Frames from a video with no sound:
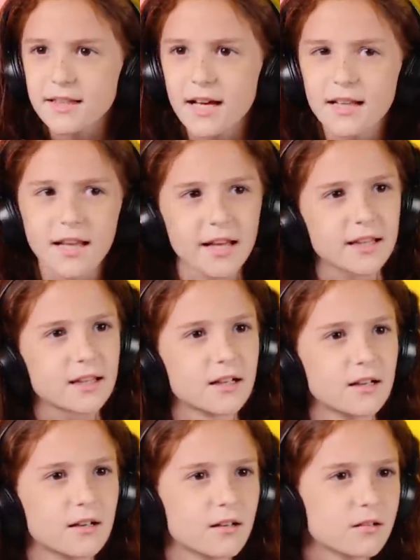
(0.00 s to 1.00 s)
that like
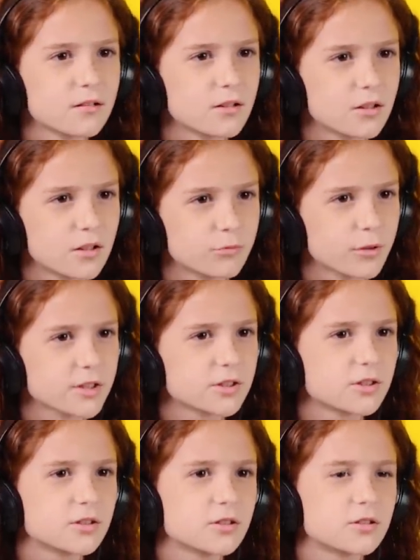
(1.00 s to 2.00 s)
the the
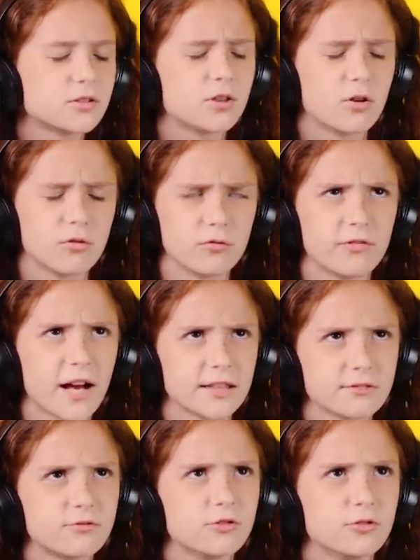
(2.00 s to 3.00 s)
rest no
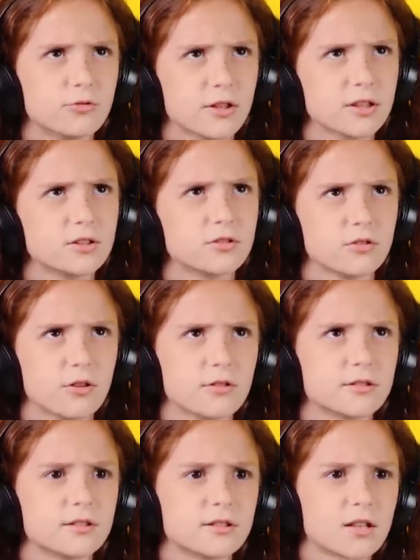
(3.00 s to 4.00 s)
fast food
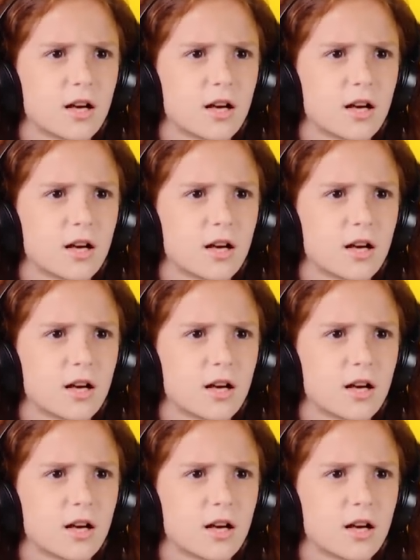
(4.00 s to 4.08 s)
restaurants'